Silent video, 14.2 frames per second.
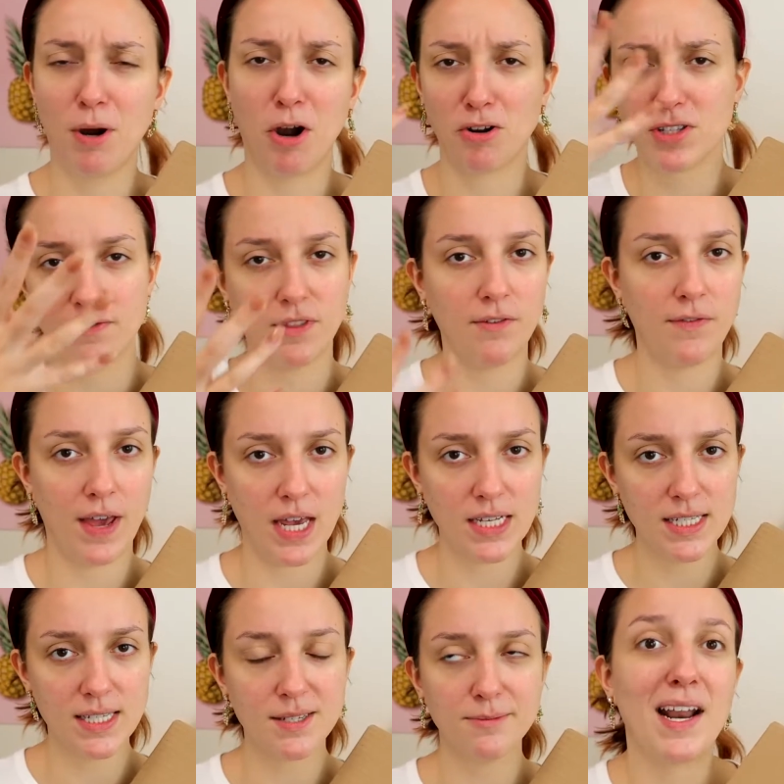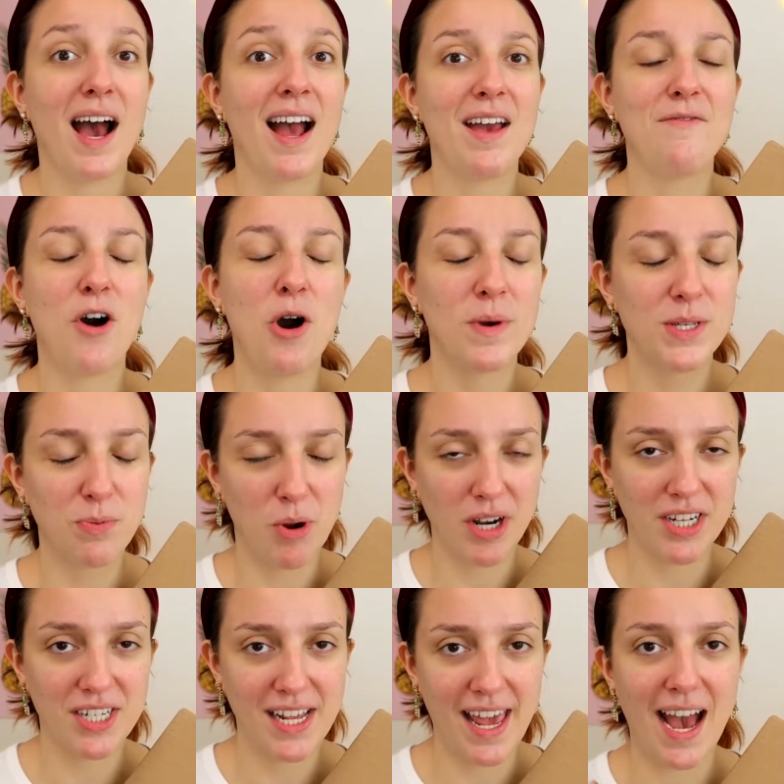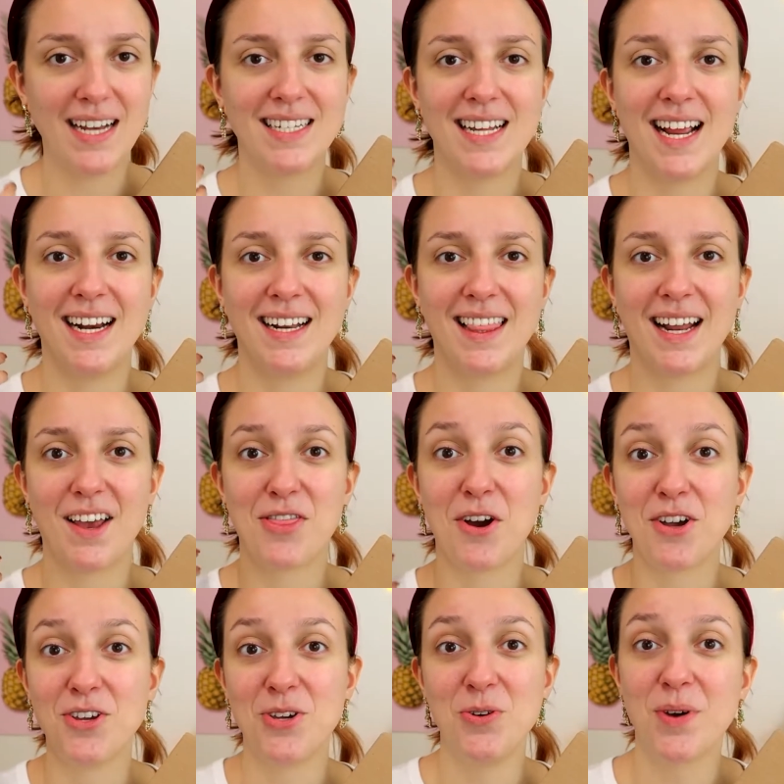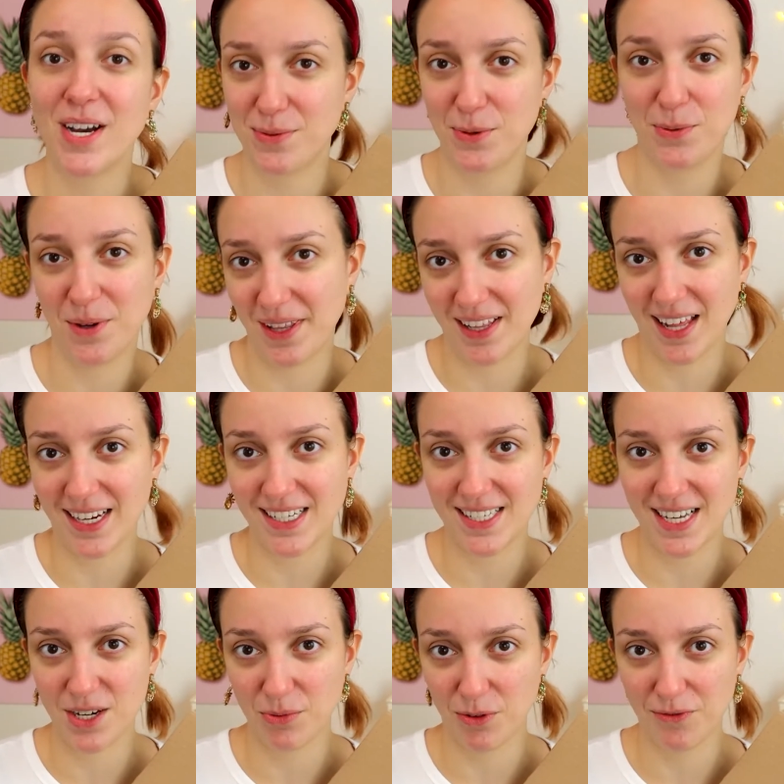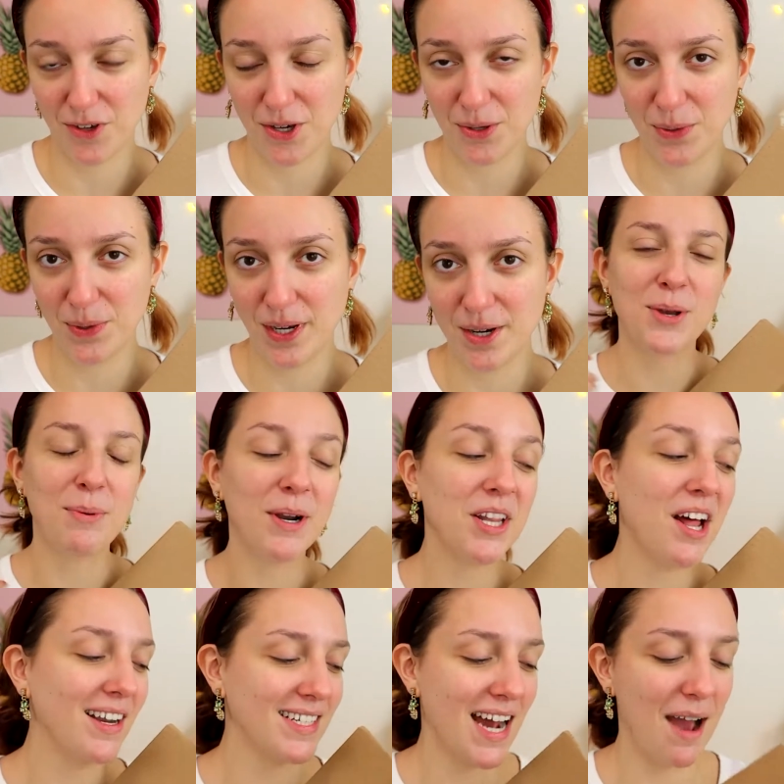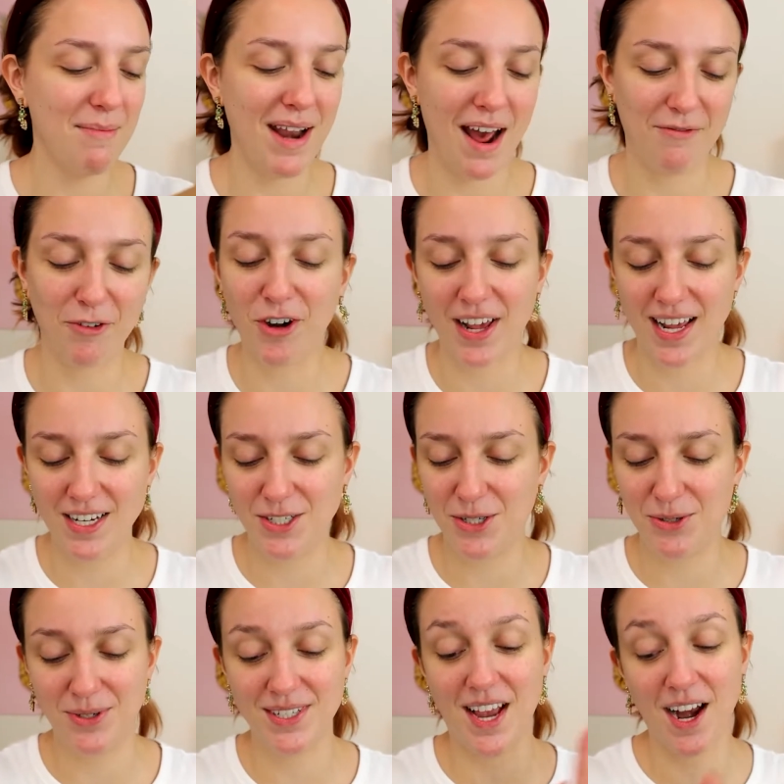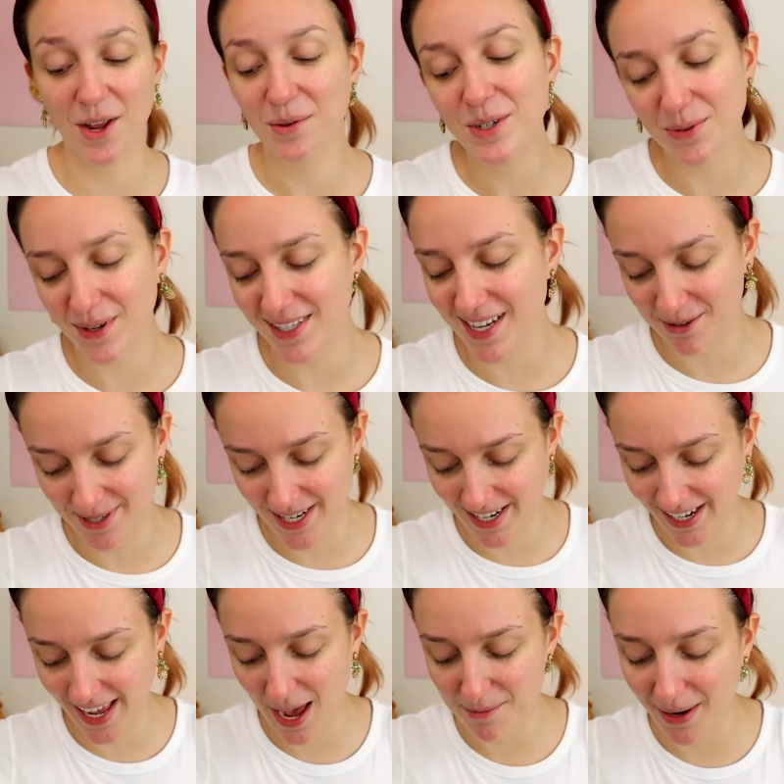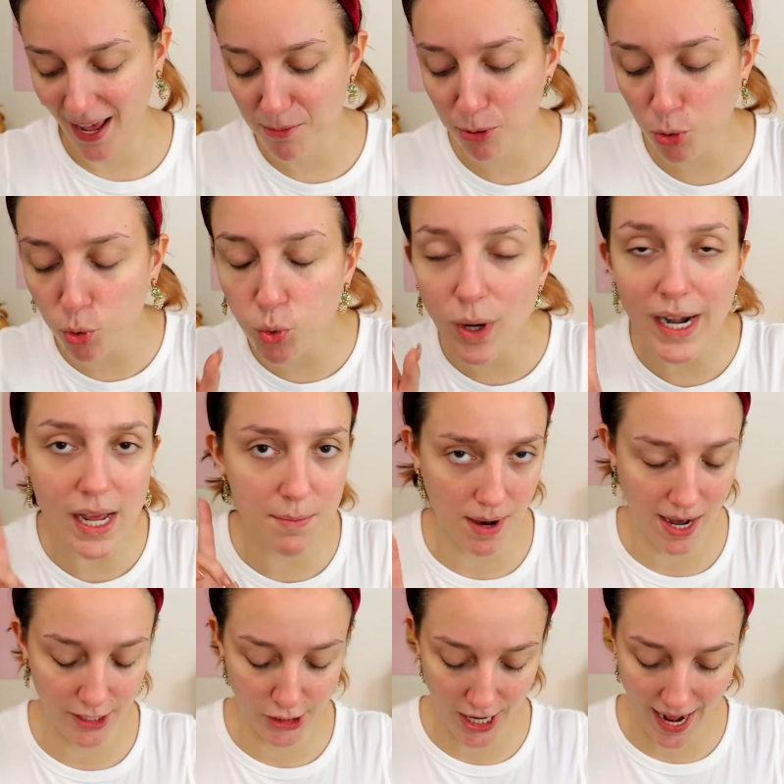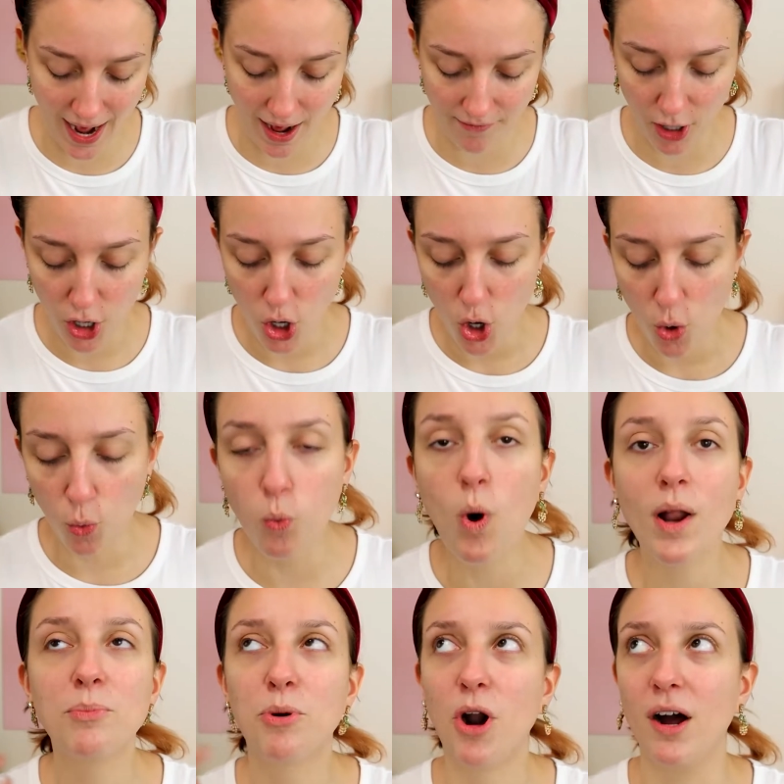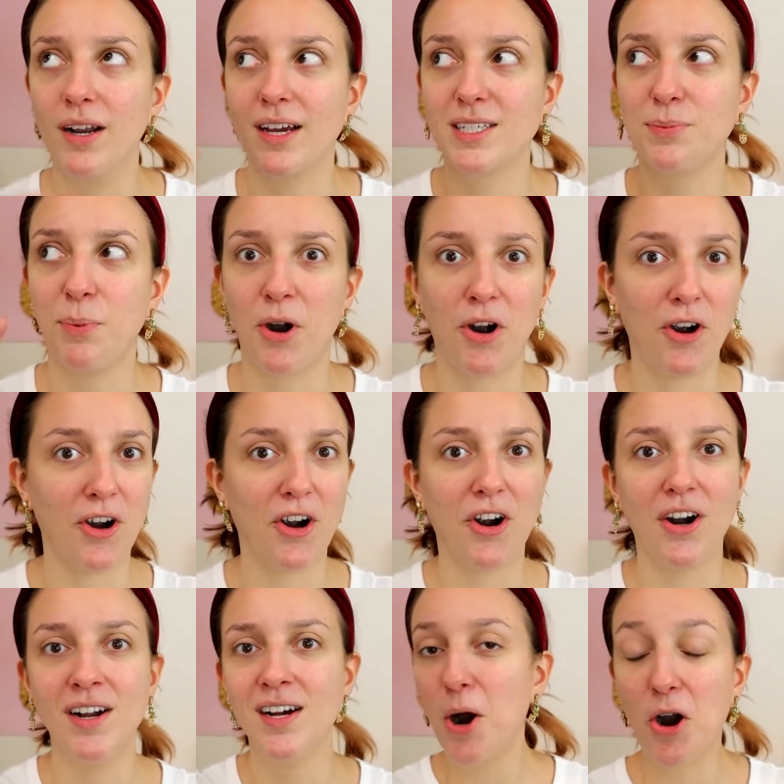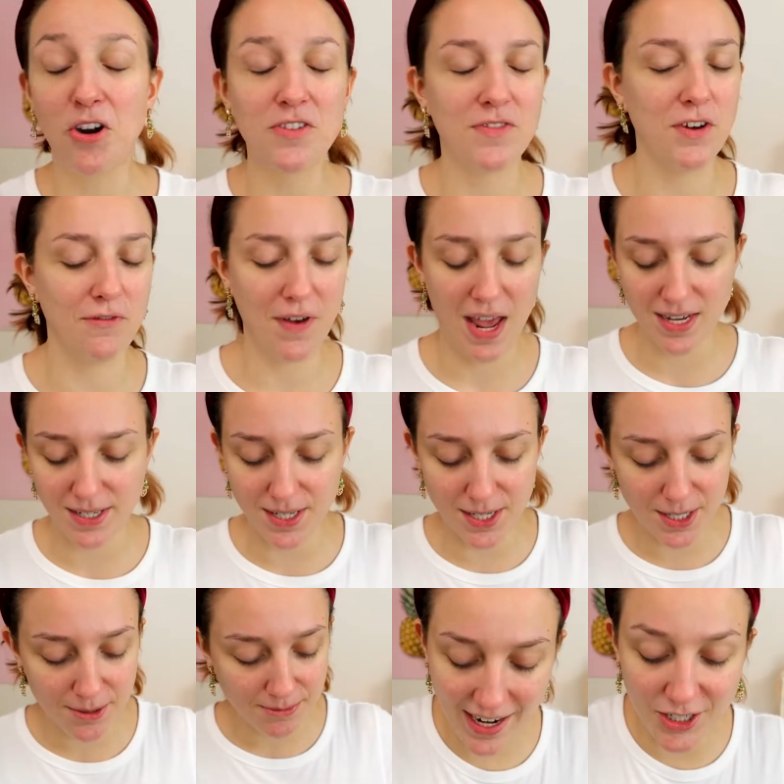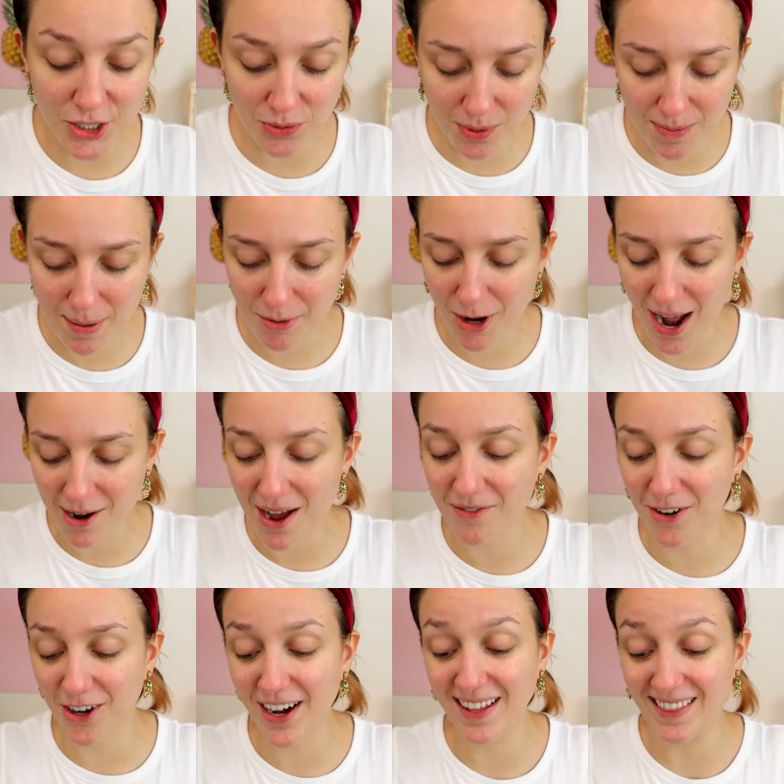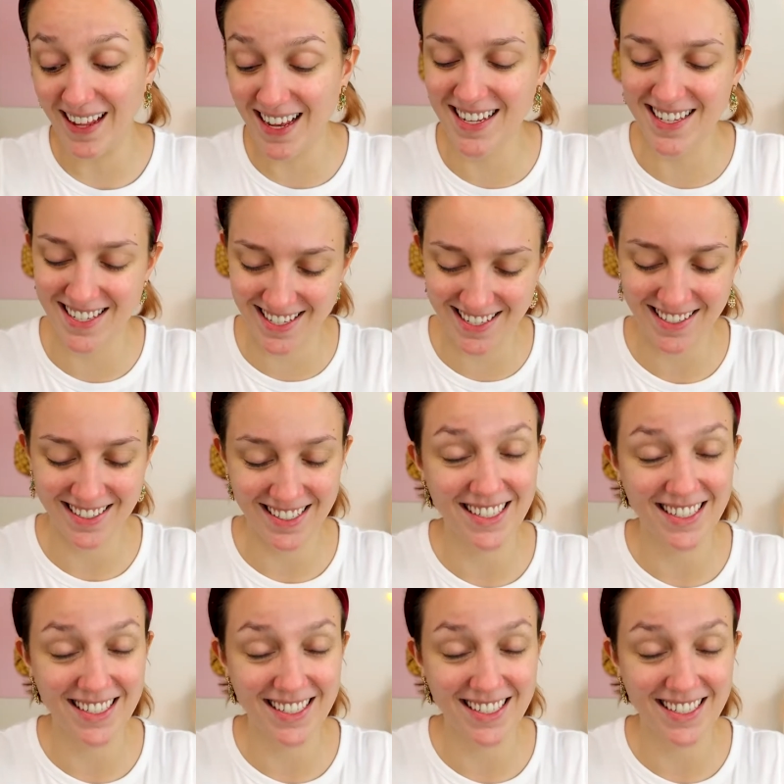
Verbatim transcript: parts of the face that I have always wanted to get and that I thought you guys would really like to see reviewed. So I put a lot of time and effort into deciding which ones I was going to get, but I pretty much have one product per part of the face. I do remember, however, and this